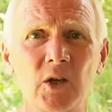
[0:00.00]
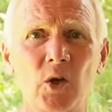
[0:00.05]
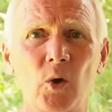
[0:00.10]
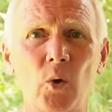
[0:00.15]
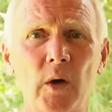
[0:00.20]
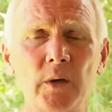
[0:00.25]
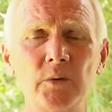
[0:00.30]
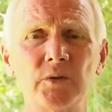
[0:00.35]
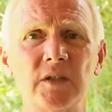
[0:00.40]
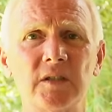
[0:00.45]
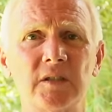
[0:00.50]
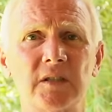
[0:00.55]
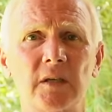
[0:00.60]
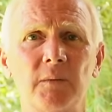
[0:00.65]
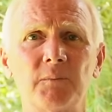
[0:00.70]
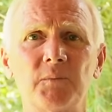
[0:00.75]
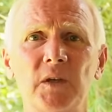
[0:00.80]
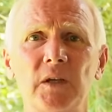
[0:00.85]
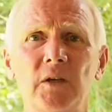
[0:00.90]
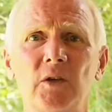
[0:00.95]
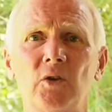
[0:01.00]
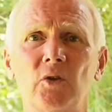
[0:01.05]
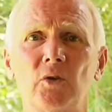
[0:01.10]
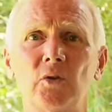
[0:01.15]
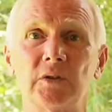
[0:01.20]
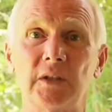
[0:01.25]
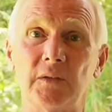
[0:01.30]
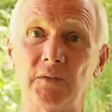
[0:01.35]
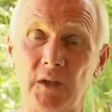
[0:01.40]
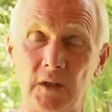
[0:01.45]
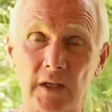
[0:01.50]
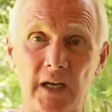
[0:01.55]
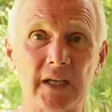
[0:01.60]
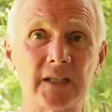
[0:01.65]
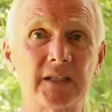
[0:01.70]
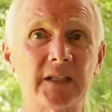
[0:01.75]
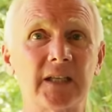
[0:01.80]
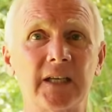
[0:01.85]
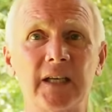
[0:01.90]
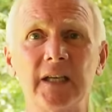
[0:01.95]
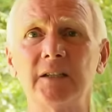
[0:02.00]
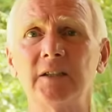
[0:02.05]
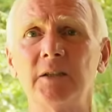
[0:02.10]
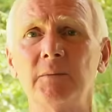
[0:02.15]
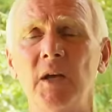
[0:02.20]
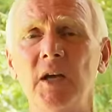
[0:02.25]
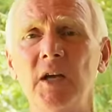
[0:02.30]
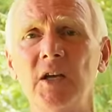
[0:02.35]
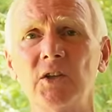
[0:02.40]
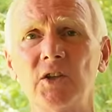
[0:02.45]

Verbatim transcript: quoted something called in the United Kingdom